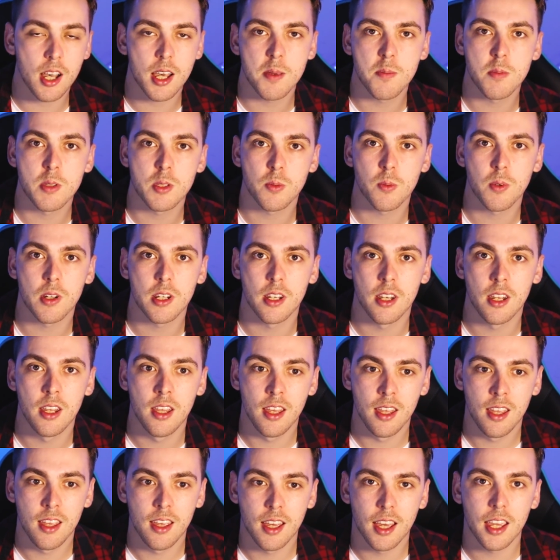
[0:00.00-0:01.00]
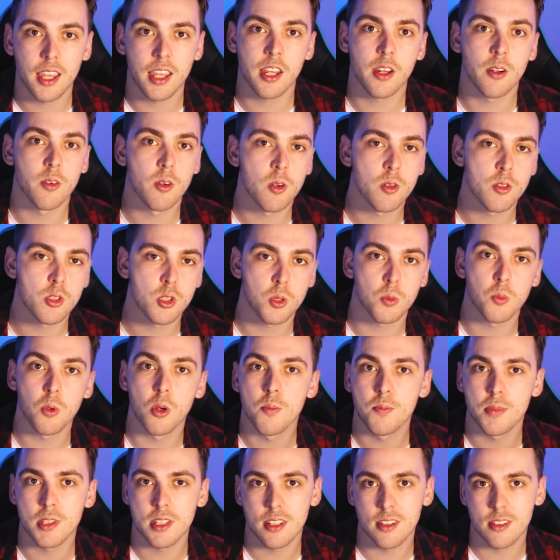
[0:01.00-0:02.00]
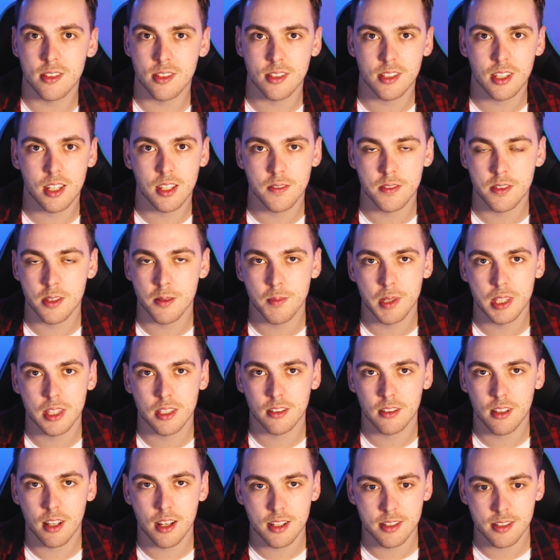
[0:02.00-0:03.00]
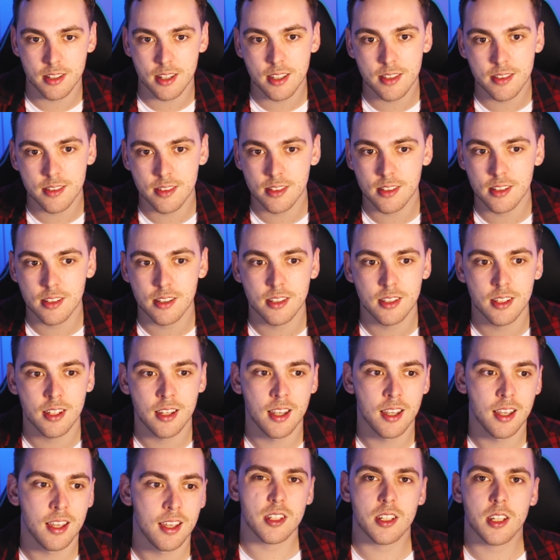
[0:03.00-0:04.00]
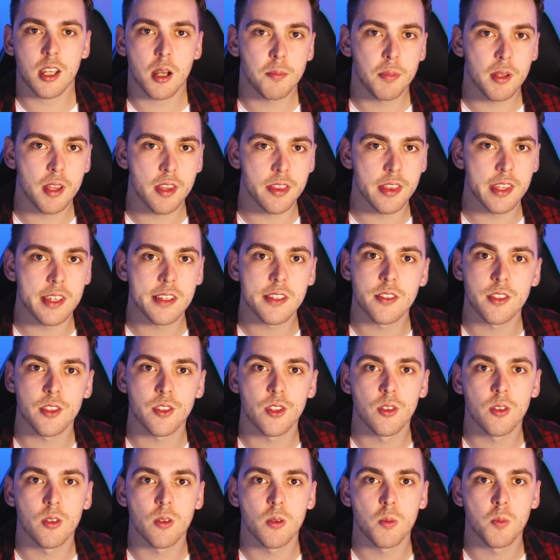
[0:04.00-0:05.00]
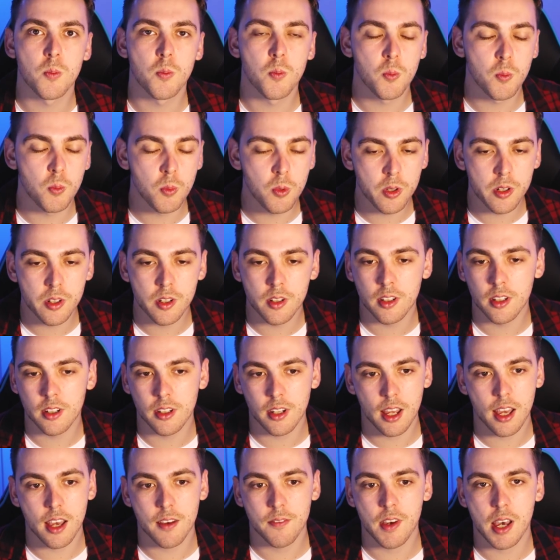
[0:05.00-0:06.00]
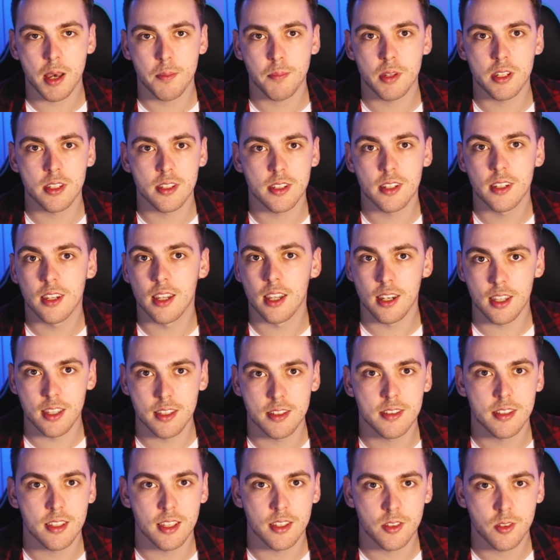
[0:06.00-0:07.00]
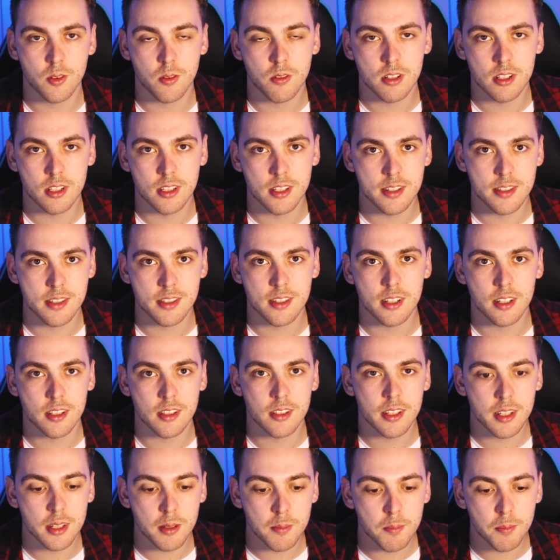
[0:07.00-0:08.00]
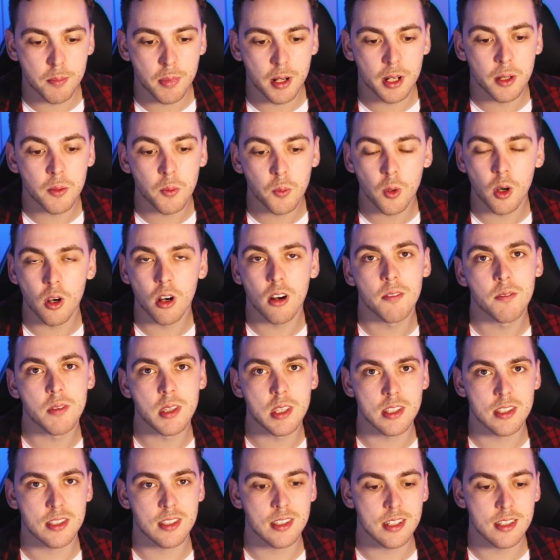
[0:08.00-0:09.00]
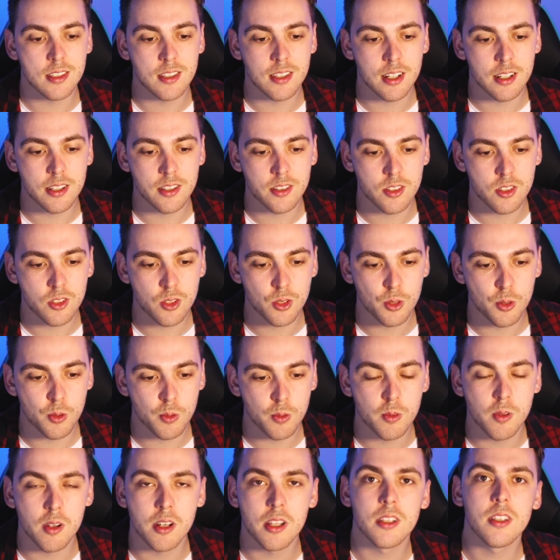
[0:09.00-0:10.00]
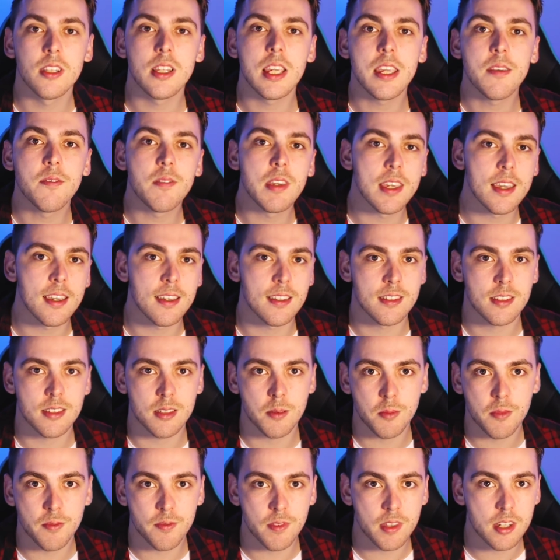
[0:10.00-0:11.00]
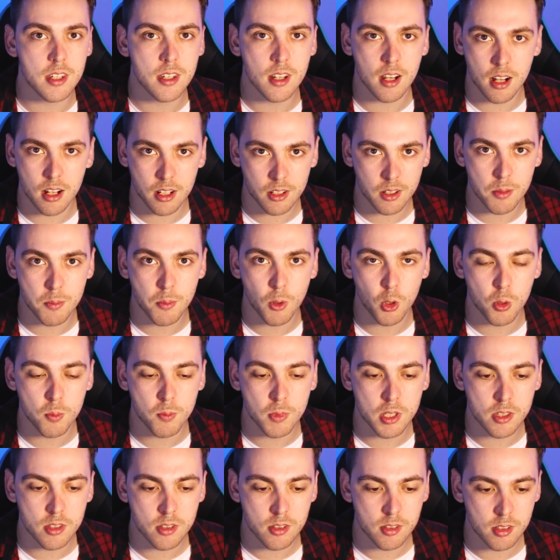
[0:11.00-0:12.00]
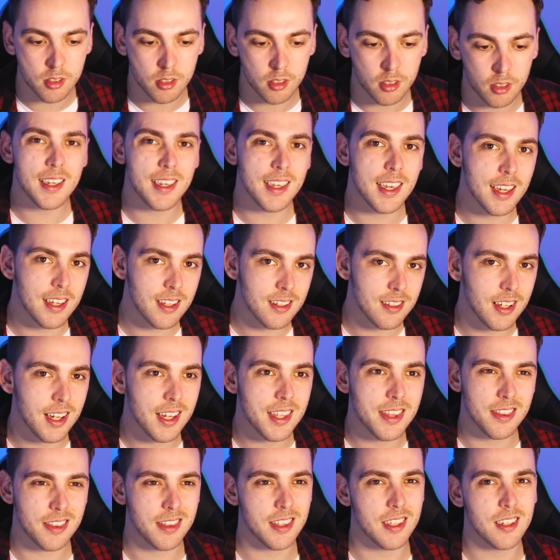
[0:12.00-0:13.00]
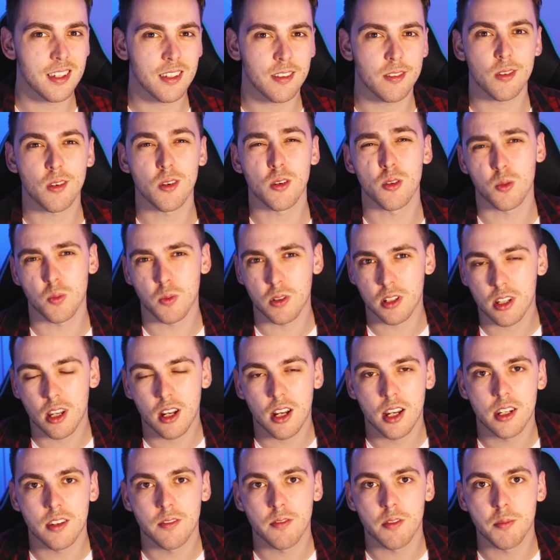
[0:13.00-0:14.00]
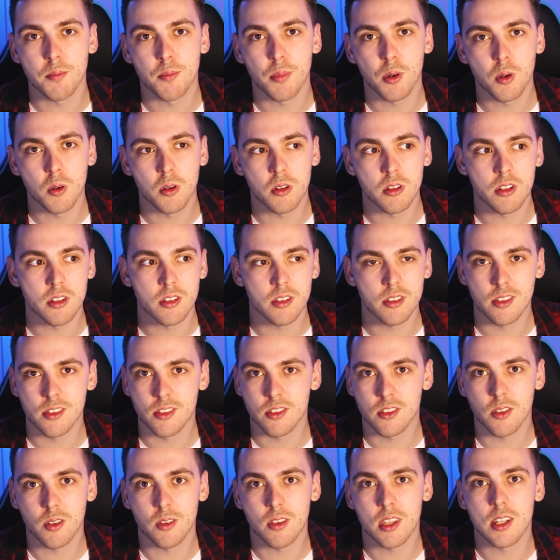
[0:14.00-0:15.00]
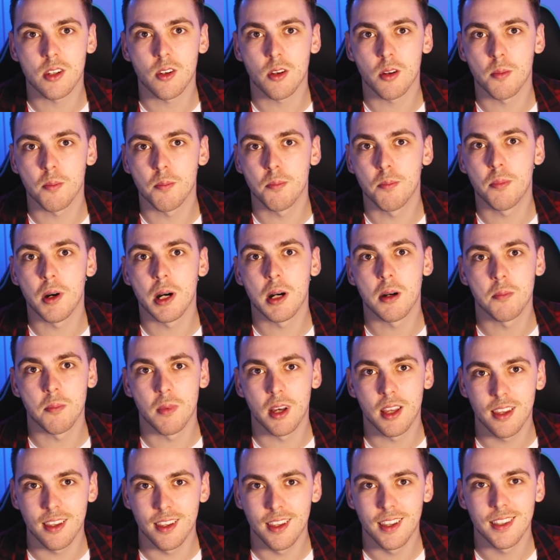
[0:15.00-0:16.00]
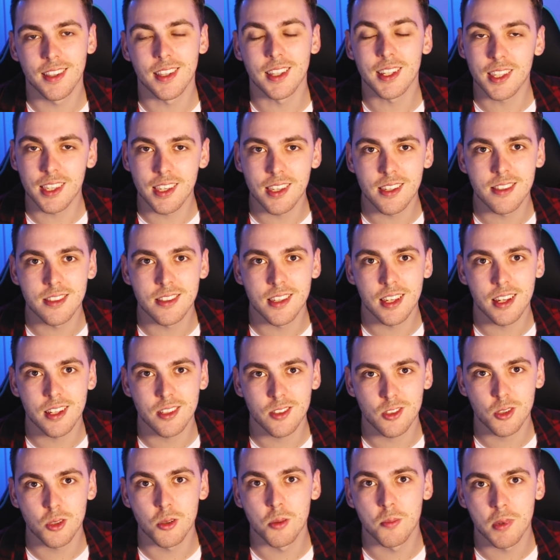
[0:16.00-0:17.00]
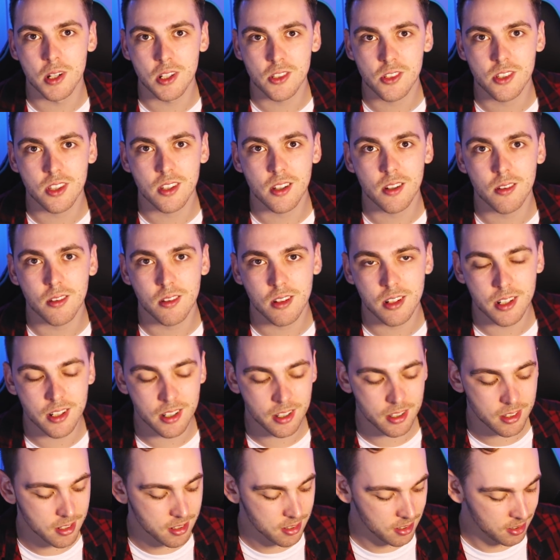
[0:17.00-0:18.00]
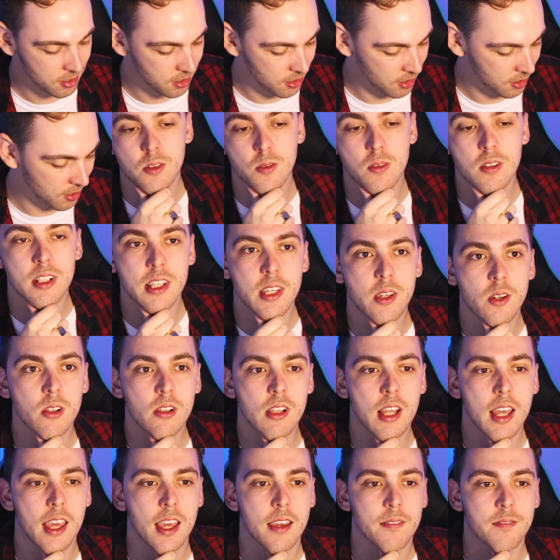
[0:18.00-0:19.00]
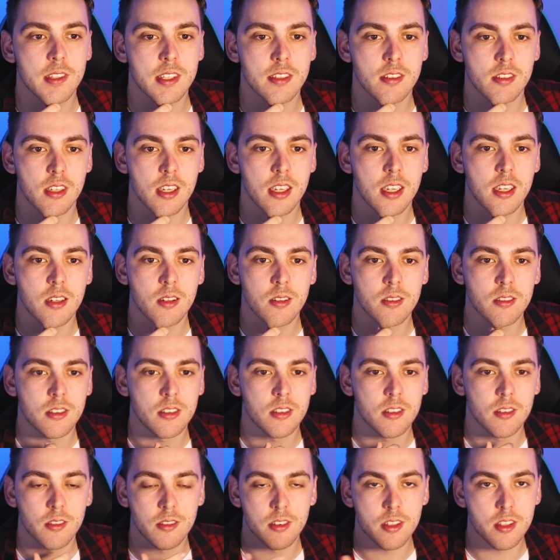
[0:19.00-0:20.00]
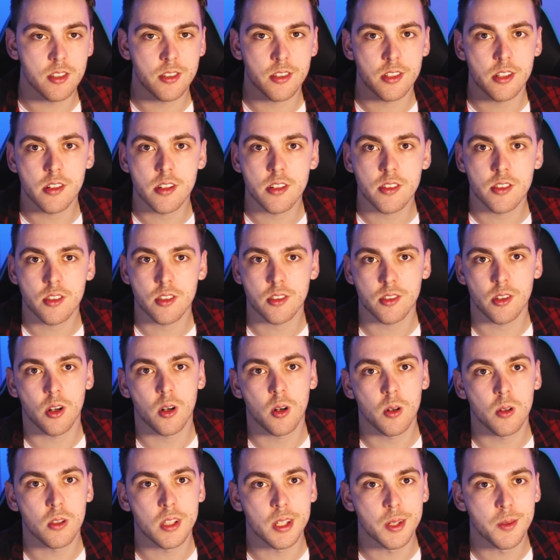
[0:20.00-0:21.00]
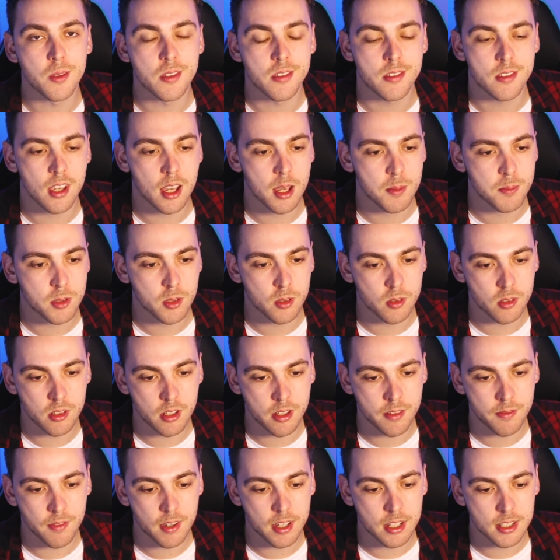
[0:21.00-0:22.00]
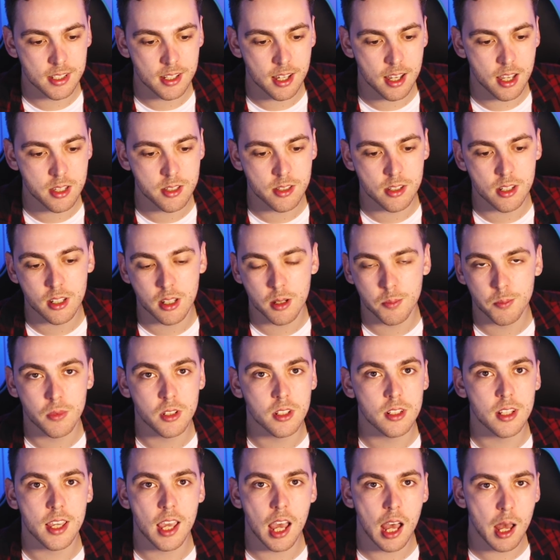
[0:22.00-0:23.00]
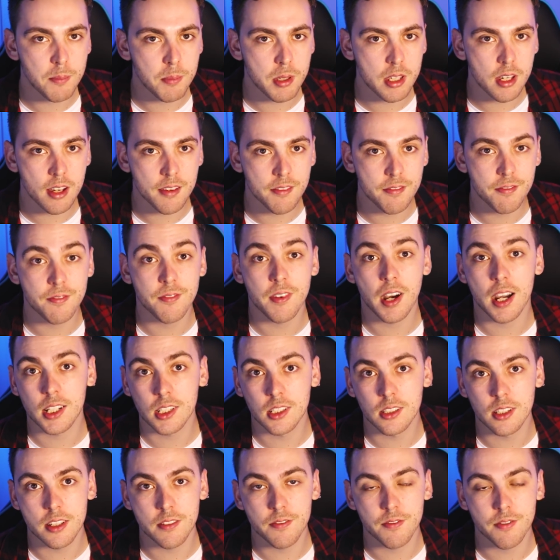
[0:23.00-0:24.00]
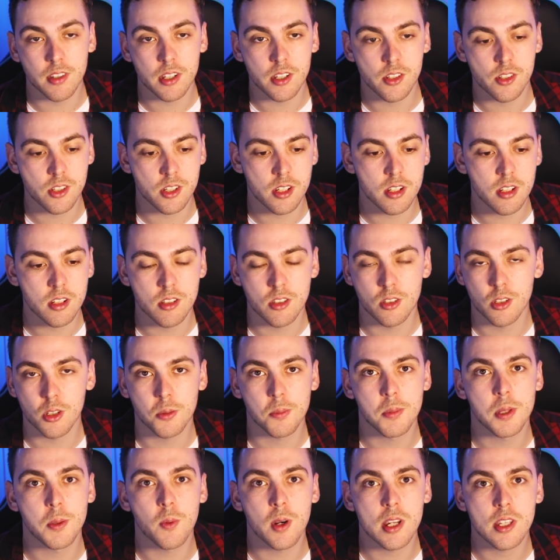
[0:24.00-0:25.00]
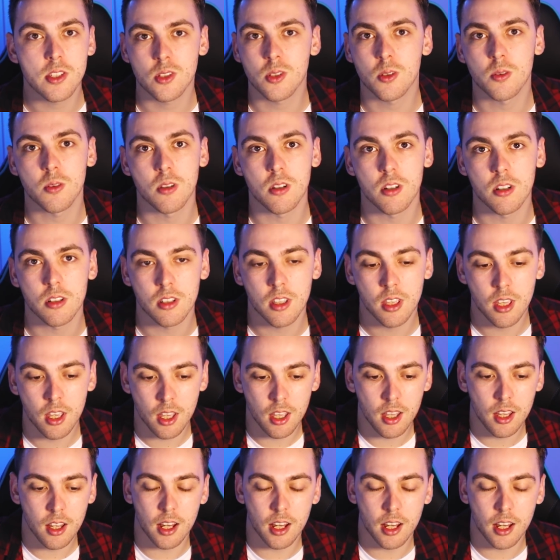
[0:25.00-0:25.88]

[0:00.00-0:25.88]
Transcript: times when a hero swoops in and saves them at the last instant. Just a couple of things that, you know, wouldn't have happened in any sense realistically, but were obviously done to alleviate some of the darker moments. But again, I think those were kind of important so they don't bum the kids out too much that are reading this. That's really all I have to say on this series as a whole. It was absolutely fantastic. I'm really happy I finally finished it. It took me way too long.